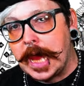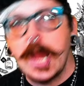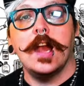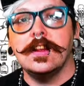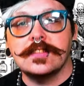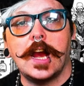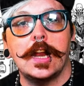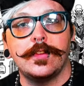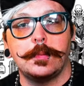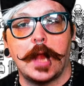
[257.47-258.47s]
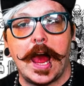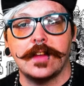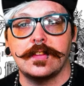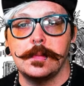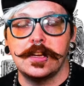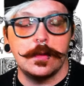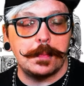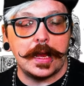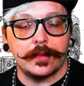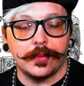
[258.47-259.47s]
And it is kind of a blast. I mean, you
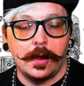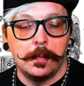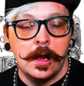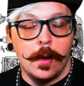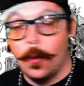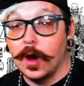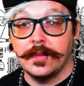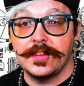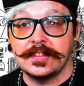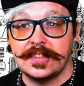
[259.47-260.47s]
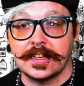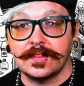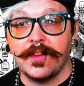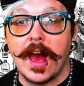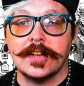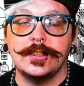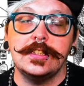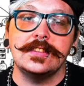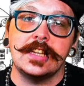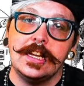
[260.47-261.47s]
pick from one of the six
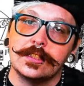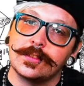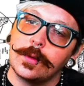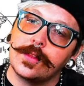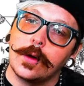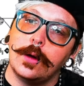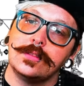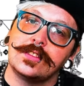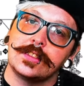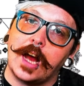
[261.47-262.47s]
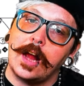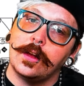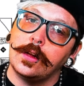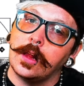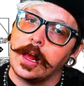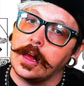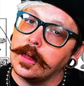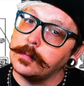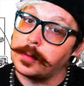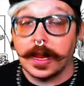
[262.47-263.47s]
factions, each with their own style
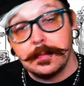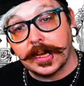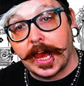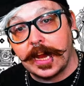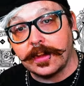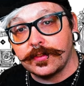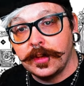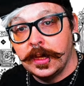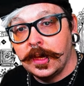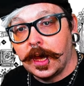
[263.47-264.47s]
and play mechanics.